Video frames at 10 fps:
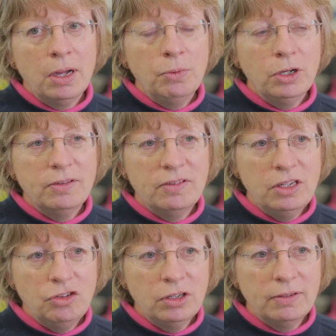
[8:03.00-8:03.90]
I work as a
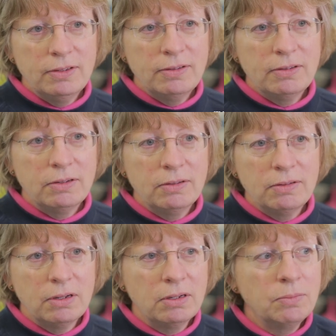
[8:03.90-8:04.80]
teaching
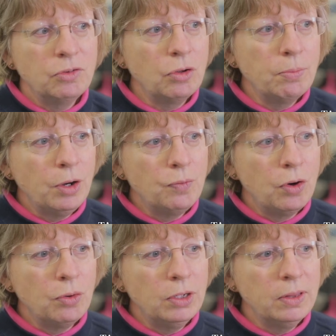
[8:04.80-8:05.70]
assistant, so my
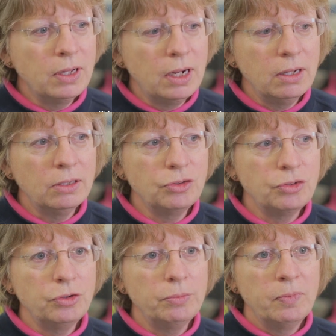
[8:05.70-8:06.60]
role in the
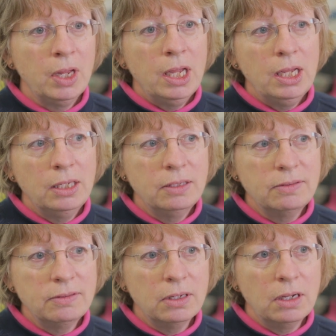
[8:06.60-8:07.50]
classroom
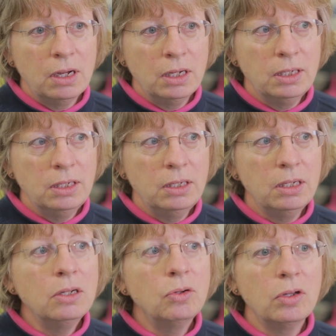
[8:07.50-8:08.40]
is I
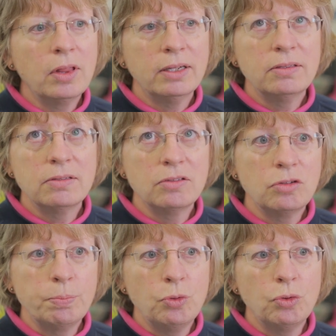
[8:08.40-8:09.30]
look at that as a
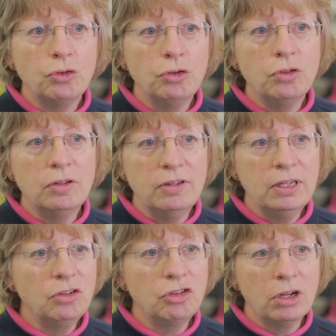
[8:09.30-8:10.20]
support to the
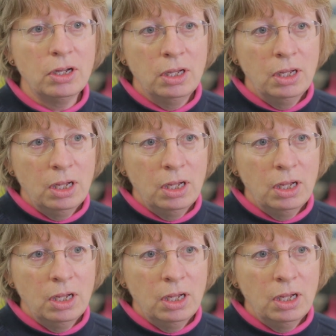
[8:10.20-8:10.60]
teacher